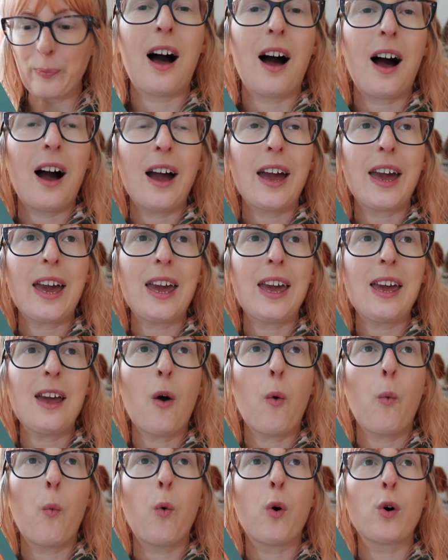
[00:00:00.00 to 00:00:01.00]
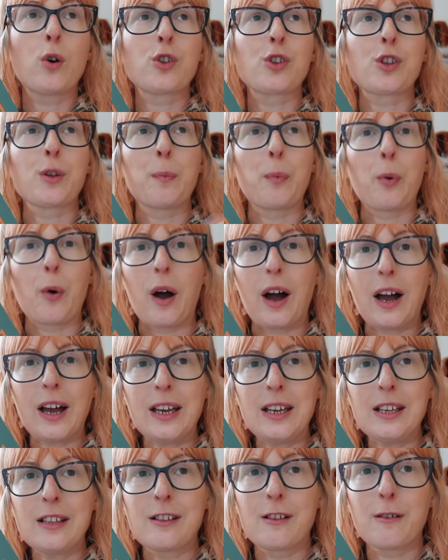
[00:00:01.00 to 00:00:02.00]
I was
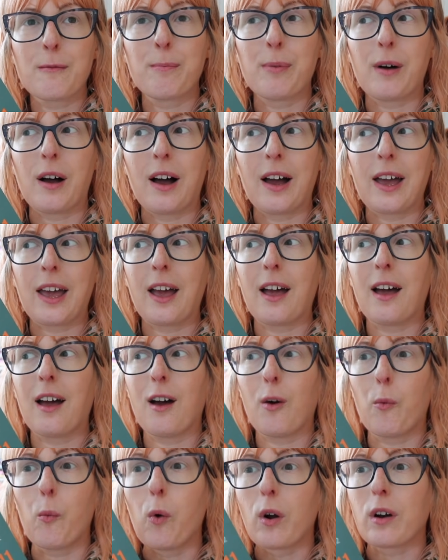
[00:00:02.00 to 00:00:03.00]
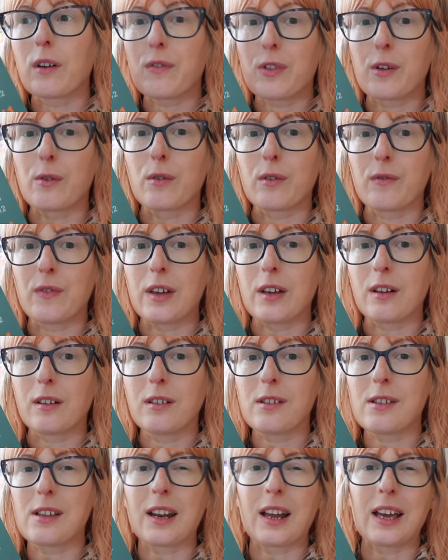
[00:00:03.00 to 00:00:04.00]
surprised by one of the
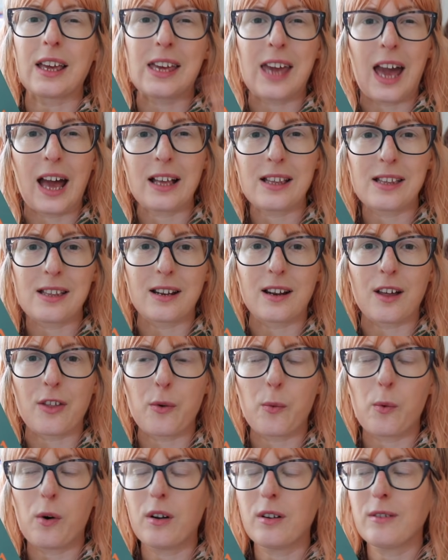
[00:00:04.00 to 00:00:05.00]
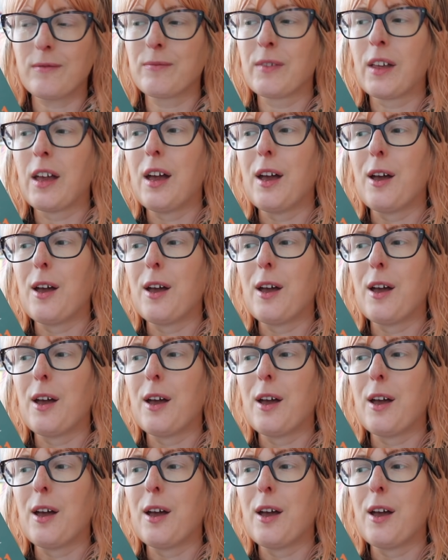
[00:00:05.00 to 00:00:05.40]
reveals, and I guessed another one,